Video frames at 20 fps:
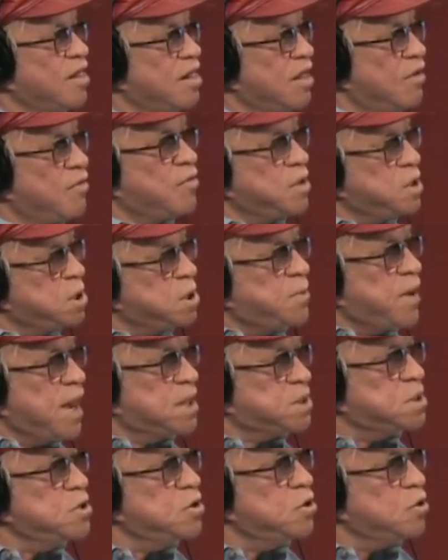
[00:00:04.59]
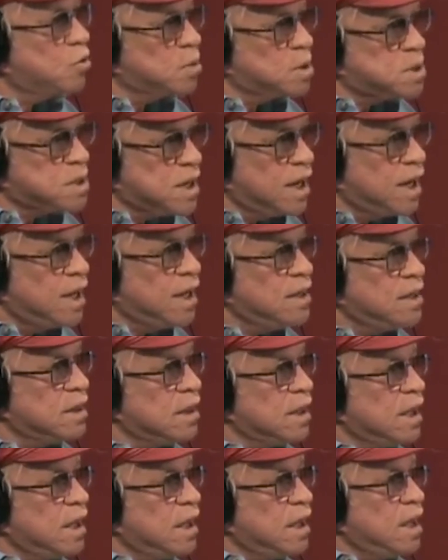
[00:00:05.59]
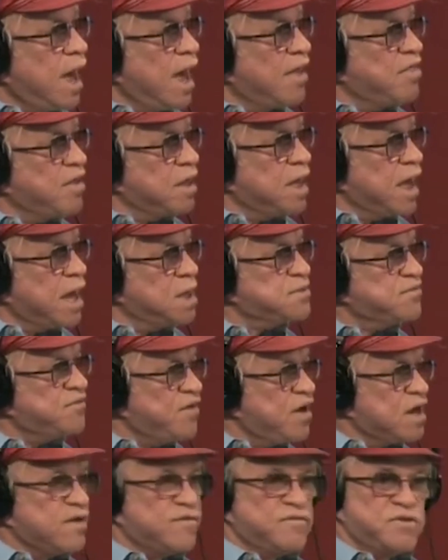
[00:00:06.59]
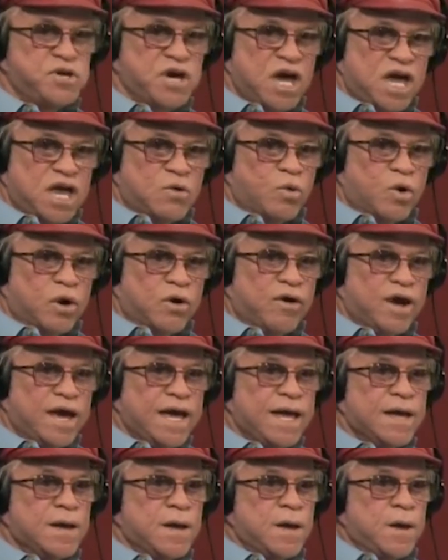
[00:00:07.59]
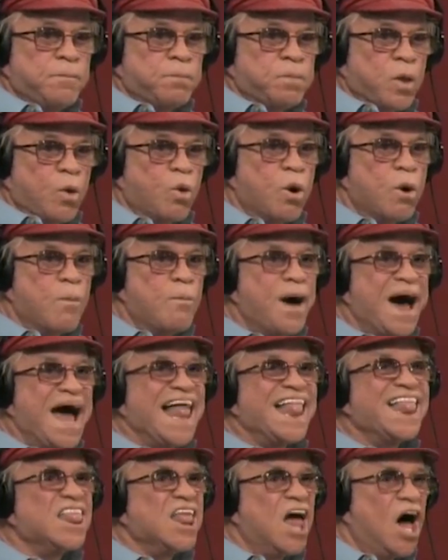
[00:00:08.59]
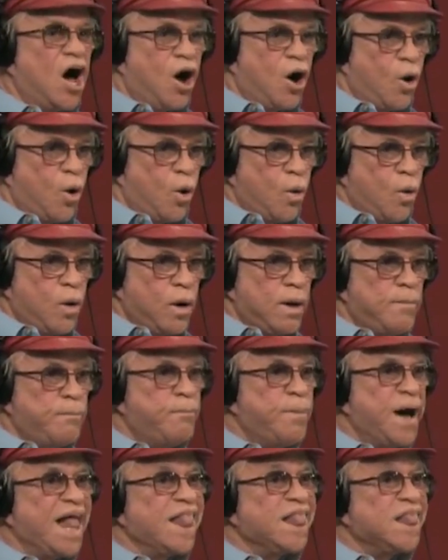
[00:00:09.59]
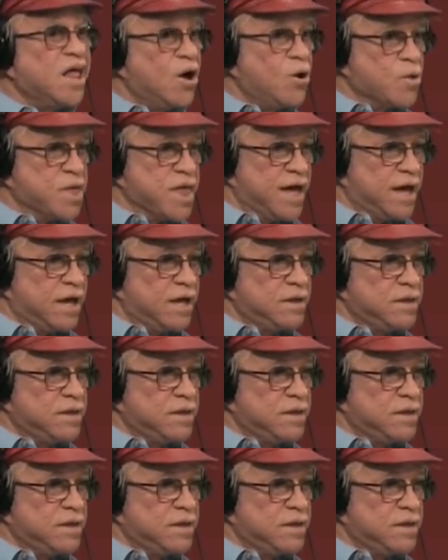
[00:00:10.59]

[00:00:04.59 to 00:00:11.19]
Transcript: law that just passed in New York State. I think it takes effect in January. Where by law now,